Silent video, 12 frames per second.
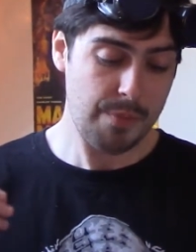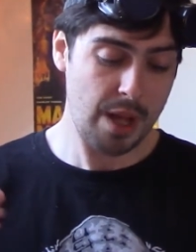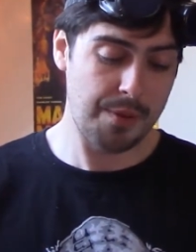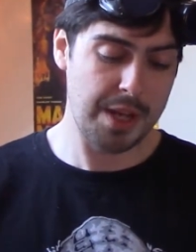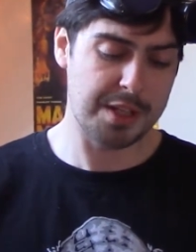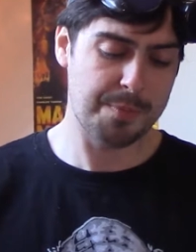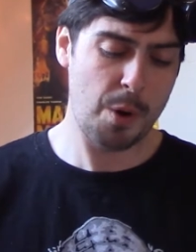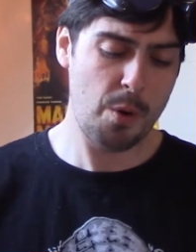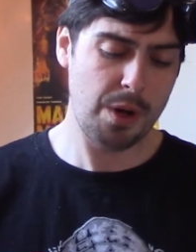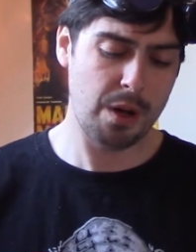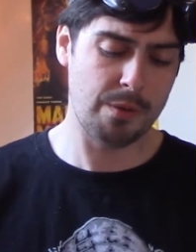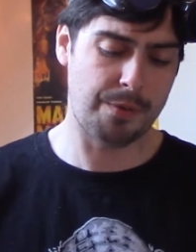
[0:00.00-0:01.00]
They spoke
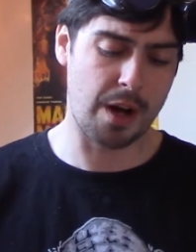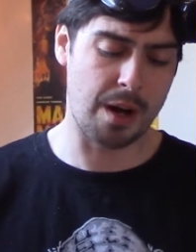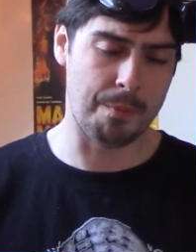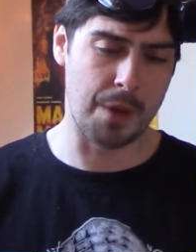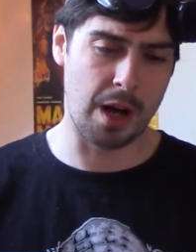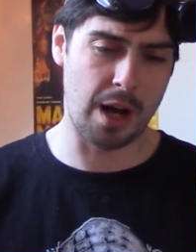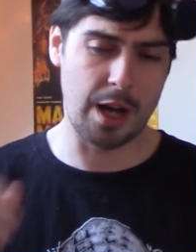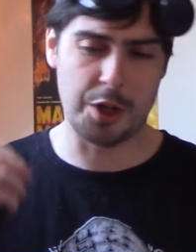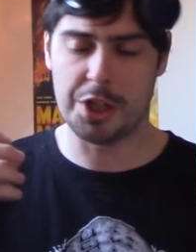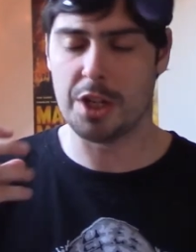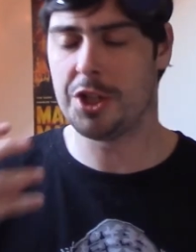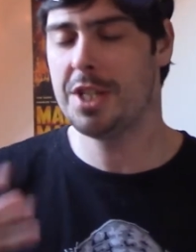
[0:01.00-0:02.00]
of,
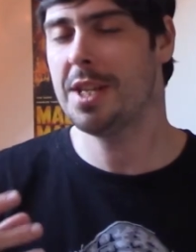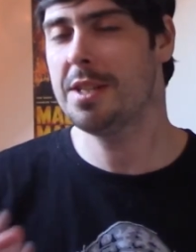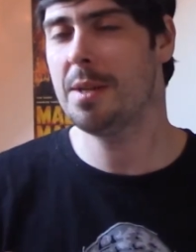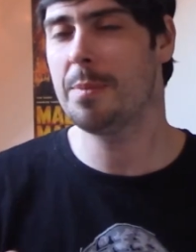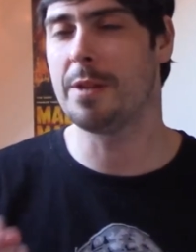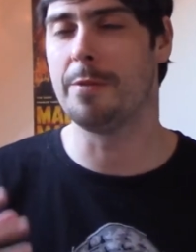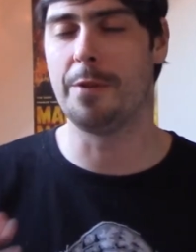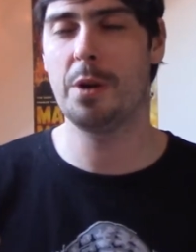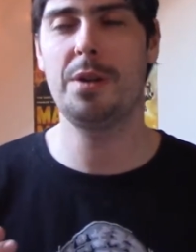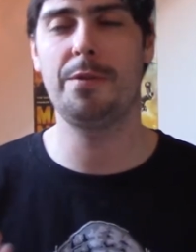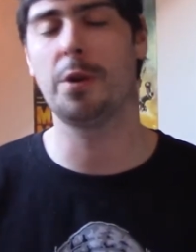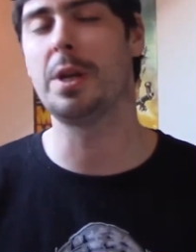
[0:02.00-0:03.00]
she said something
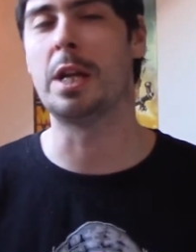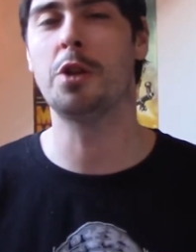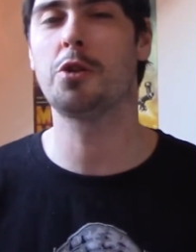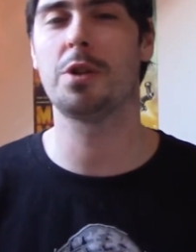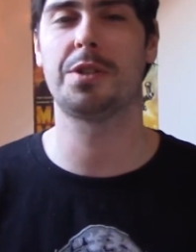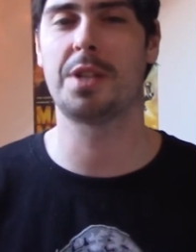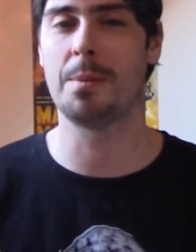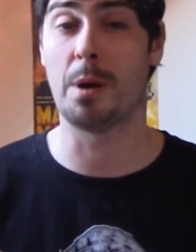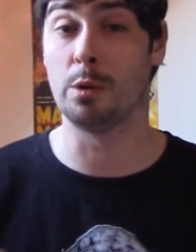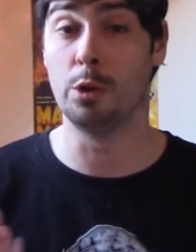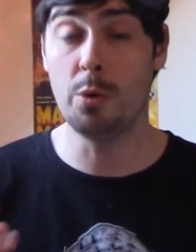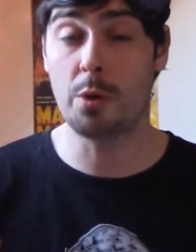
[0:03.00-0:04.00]
very, very interesting
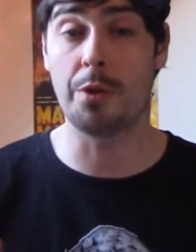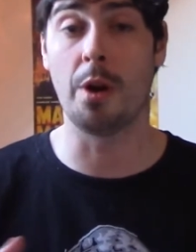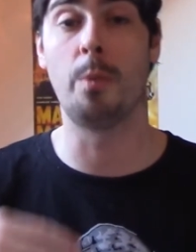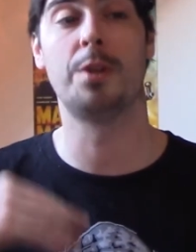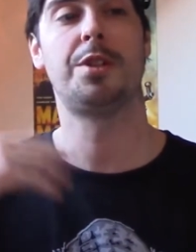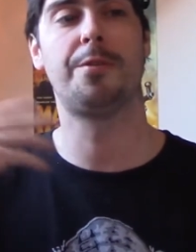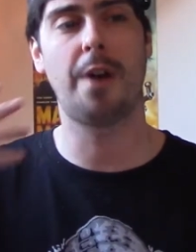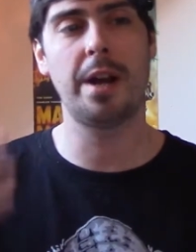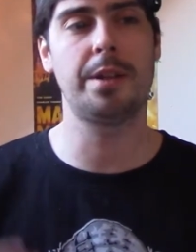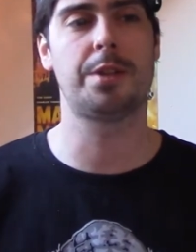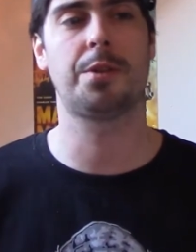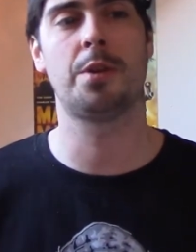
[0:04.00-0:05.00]
about Luke, though, when she
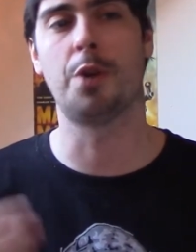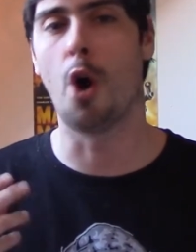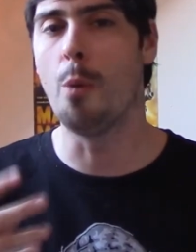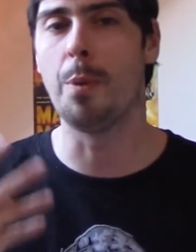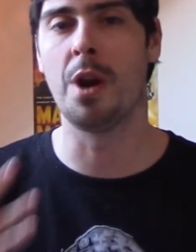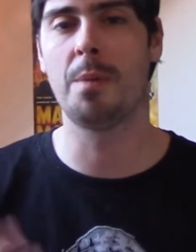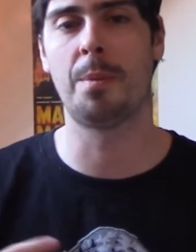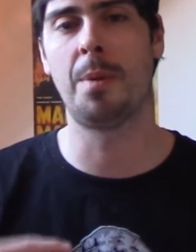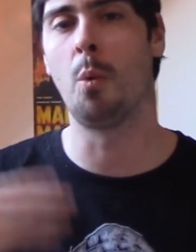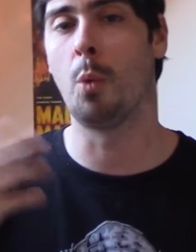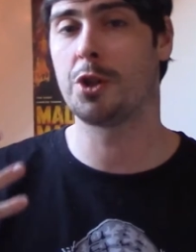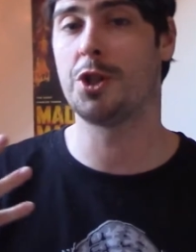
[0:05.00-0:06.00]
finally started to open up
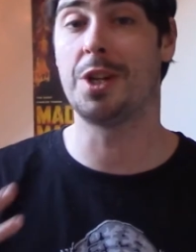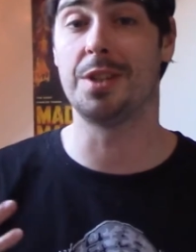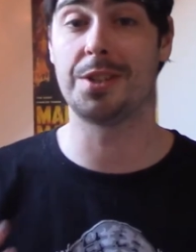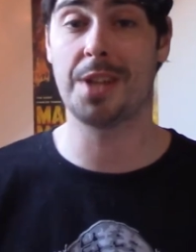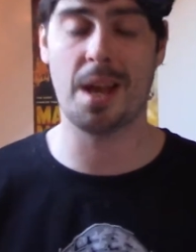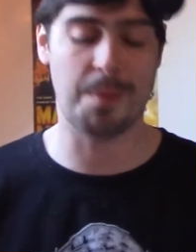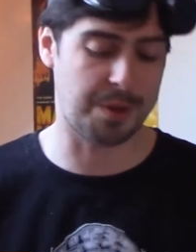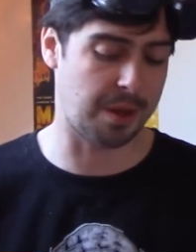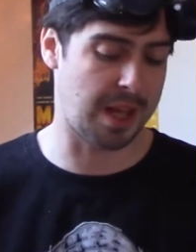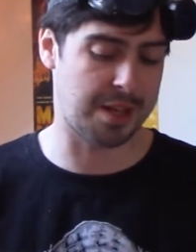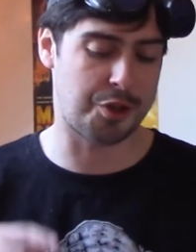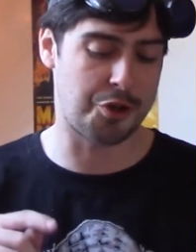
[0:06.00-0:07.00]
about what she could say about The
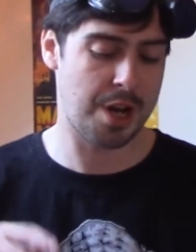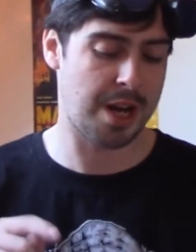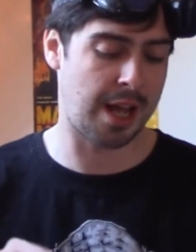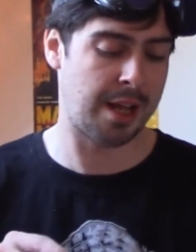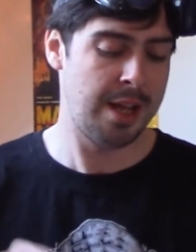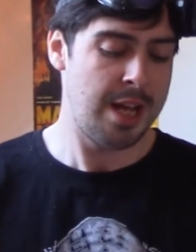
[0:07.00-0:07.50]
Last Jedi.